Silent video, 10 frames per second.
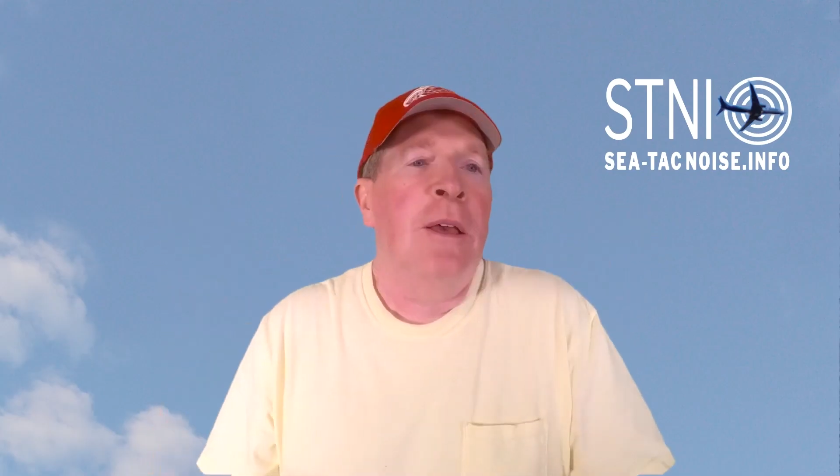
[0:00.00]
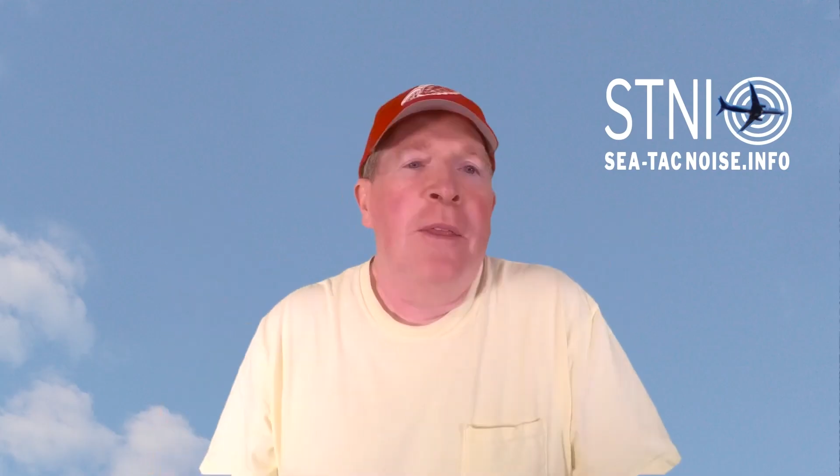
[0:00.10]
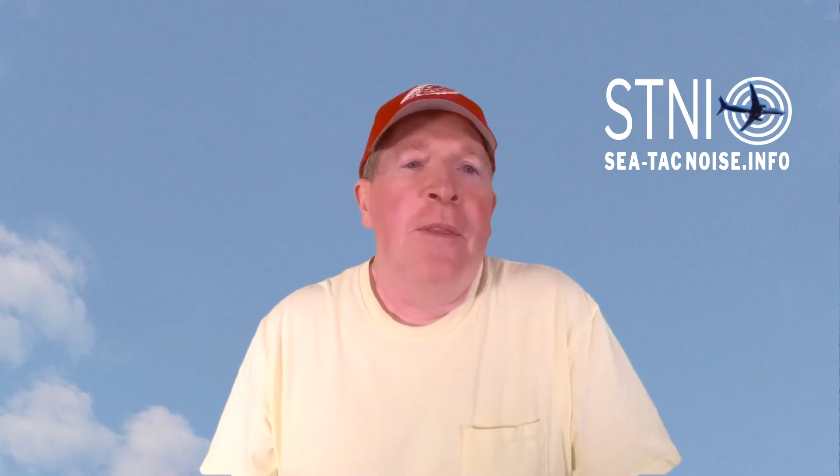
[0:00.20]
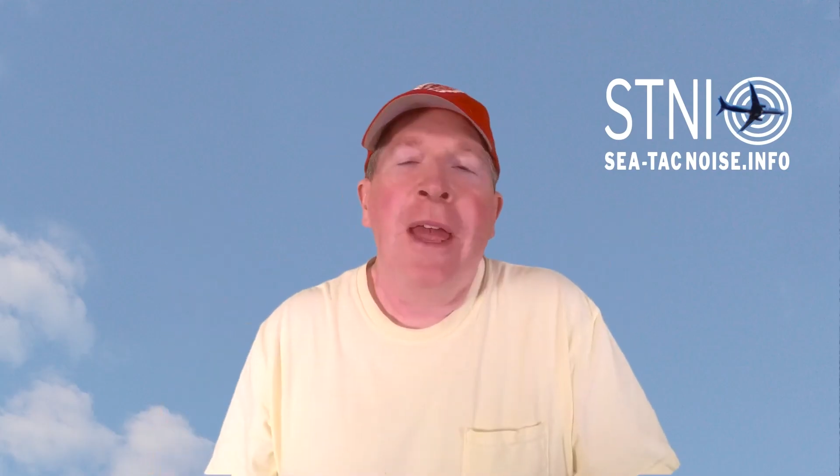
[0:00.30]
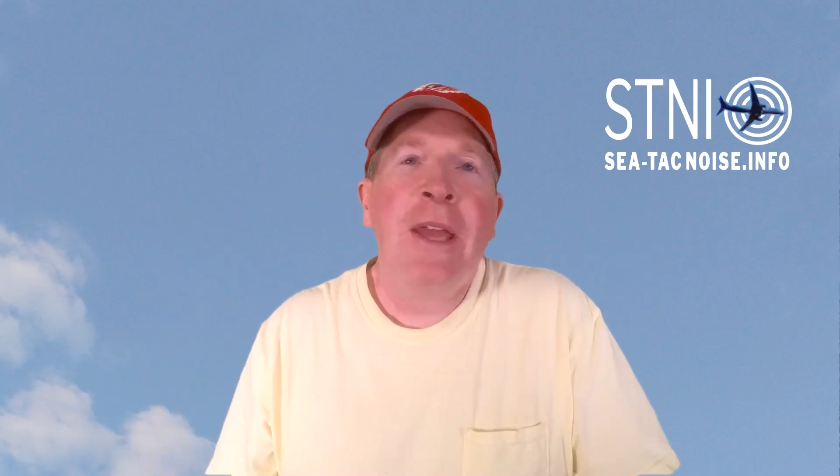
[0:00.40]

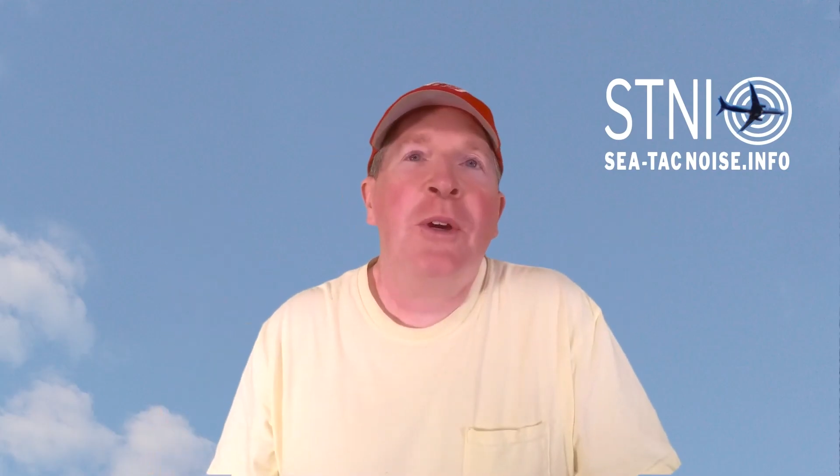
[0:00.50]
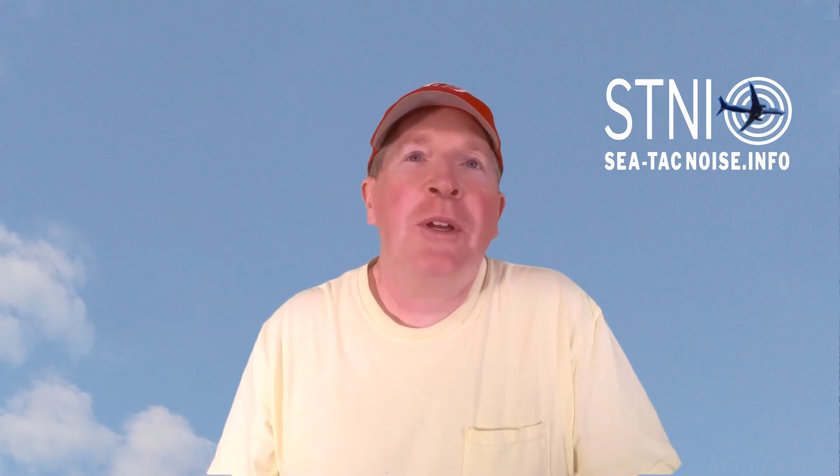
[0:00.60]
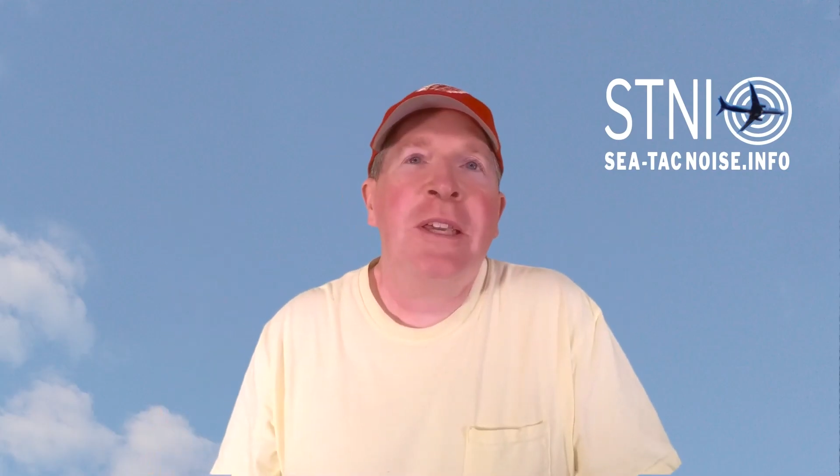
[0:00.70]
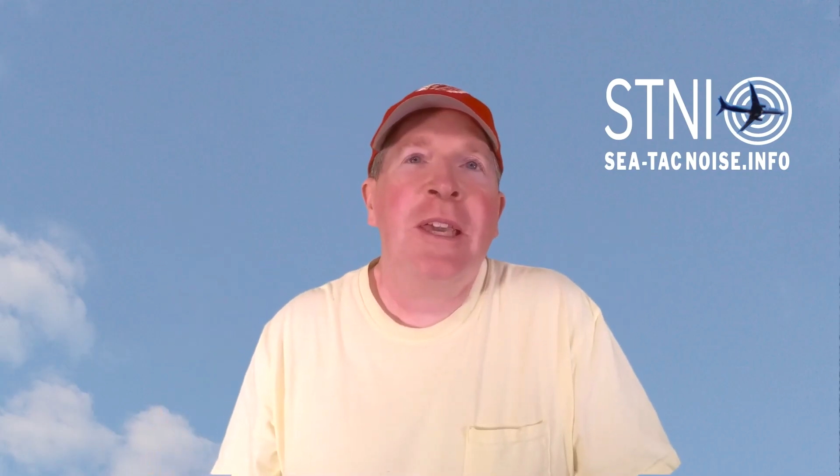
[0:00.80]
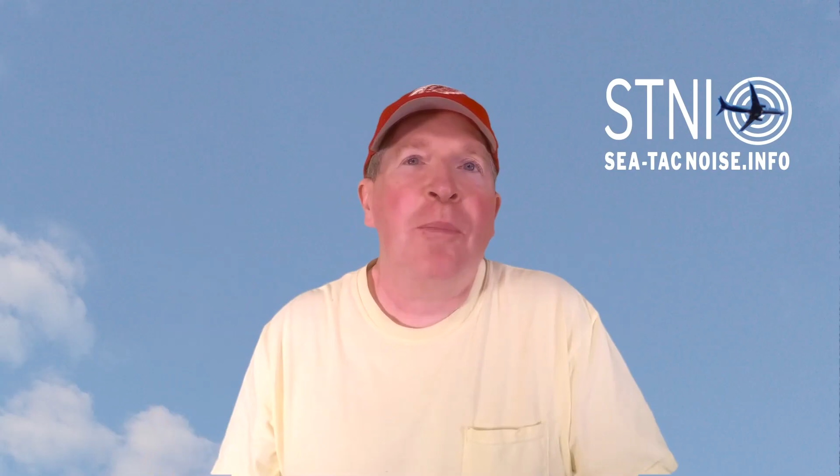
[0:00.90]
they could
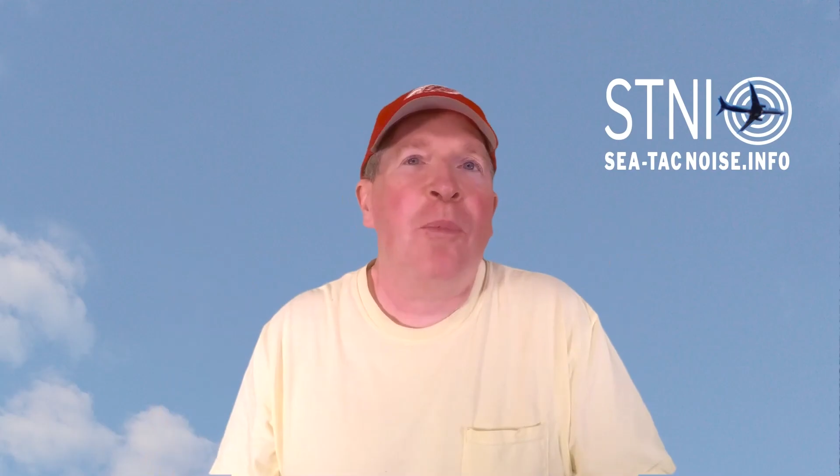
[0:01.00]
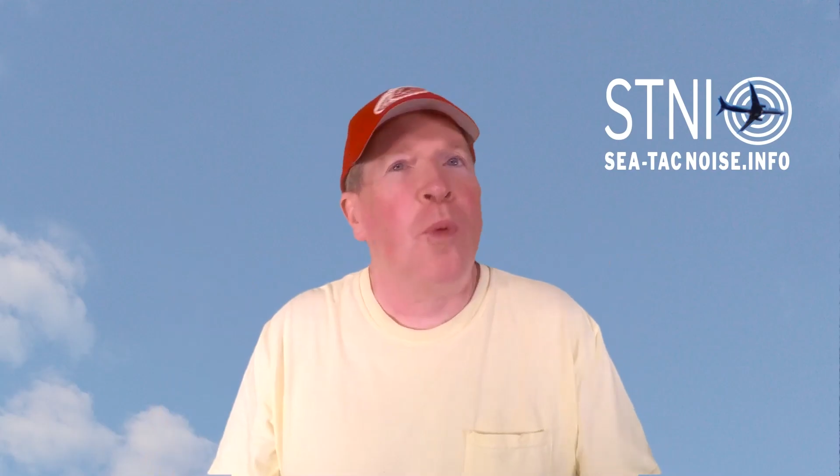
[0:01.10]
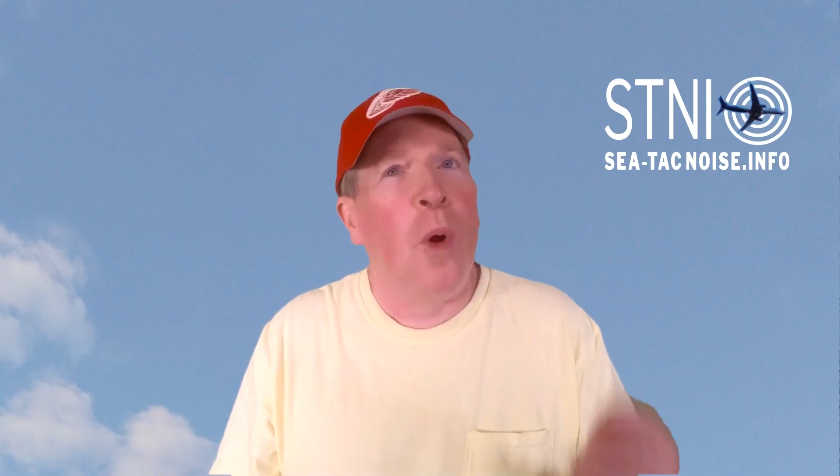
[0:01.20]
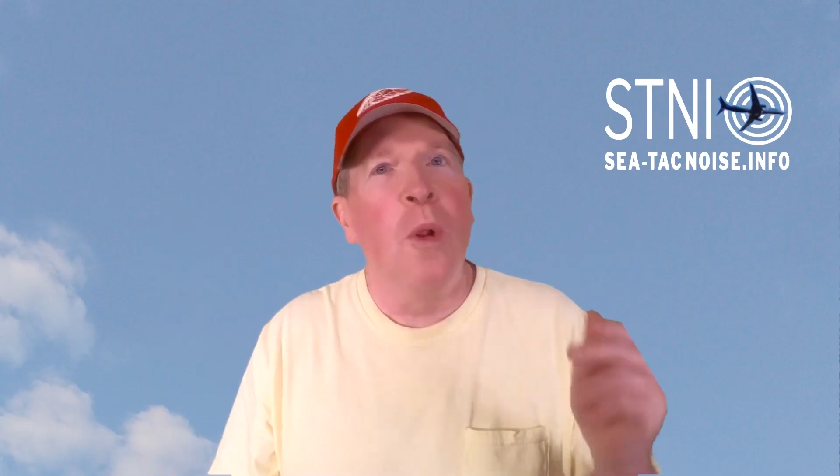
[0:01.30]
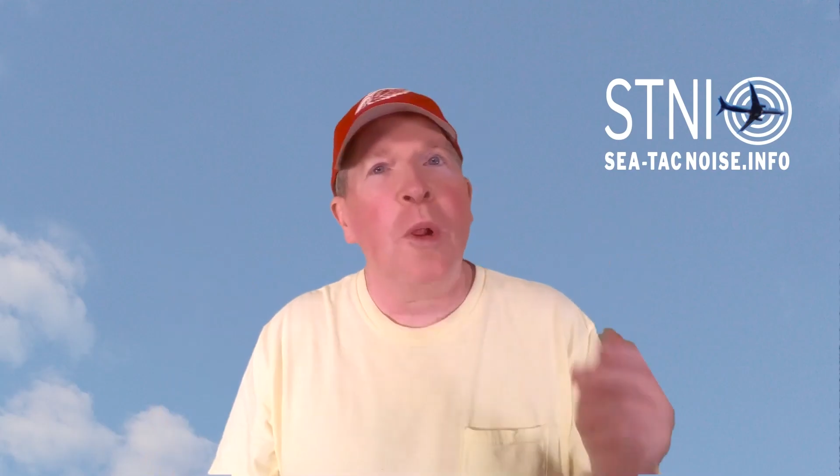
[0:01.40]
keep
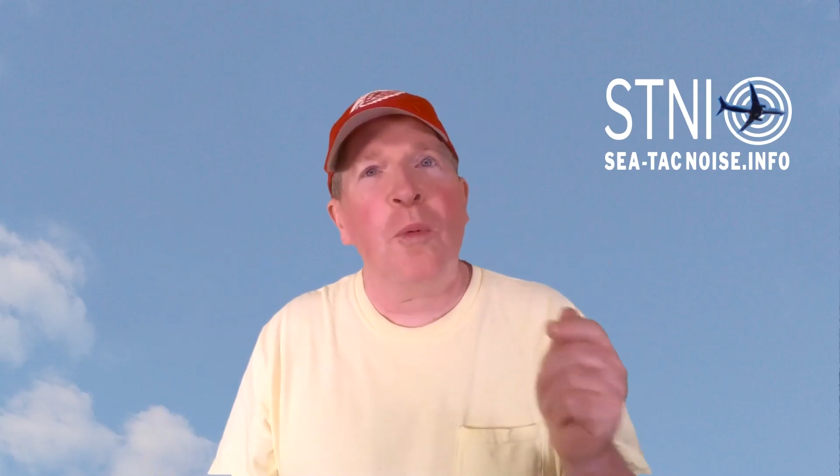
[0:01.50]
rolling